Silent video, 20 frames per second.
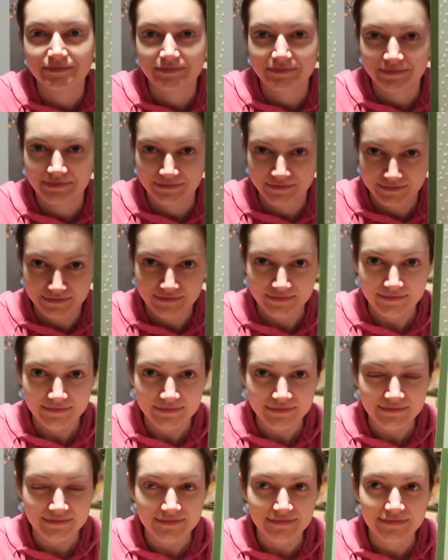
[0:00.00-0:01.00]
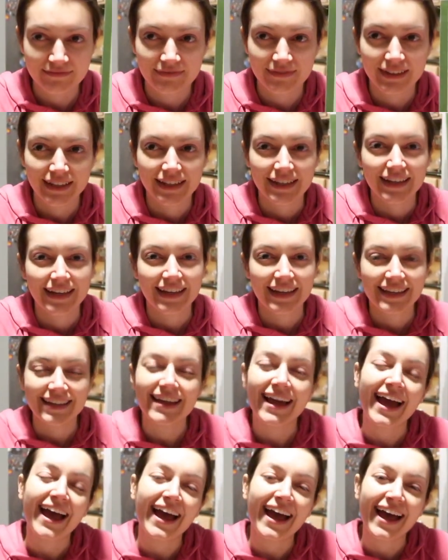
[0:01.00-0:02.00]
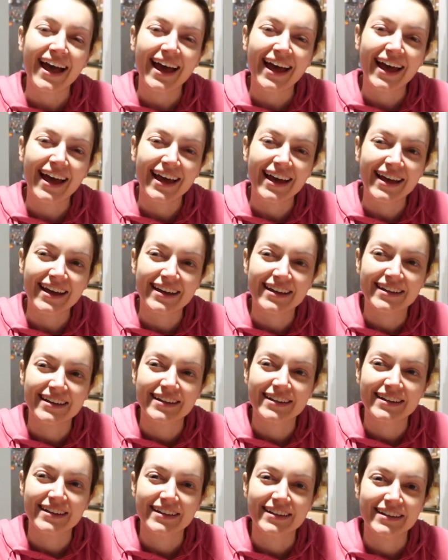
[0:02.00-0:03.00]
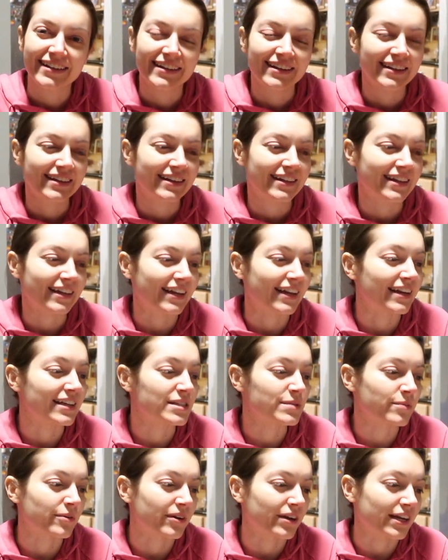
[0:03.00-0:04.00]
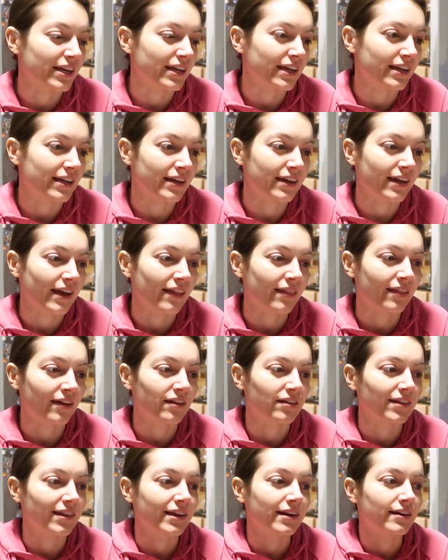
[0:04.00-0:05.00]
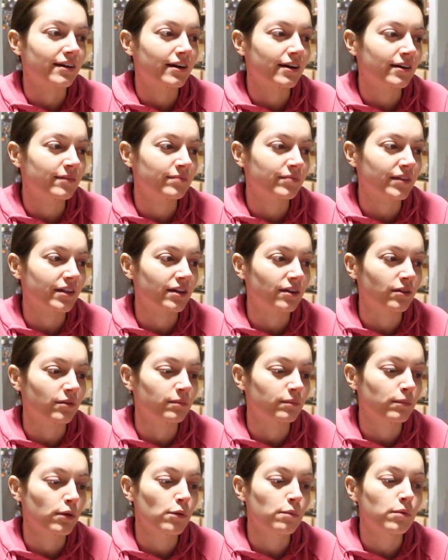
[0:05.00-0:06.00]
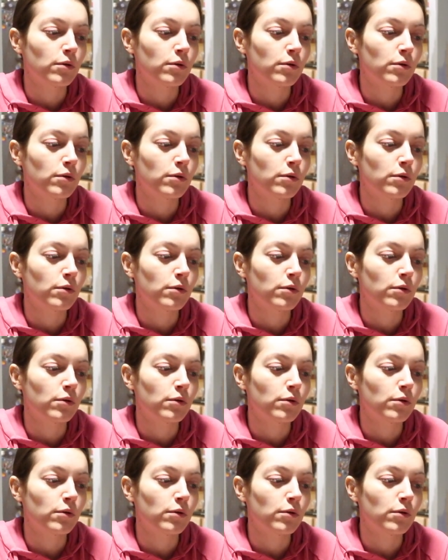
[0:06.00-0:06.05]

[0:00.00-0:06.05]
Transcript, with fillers: Thank you, Genevieve. Yay. That's really pretty with the cardinal on it. And the glitter. Little.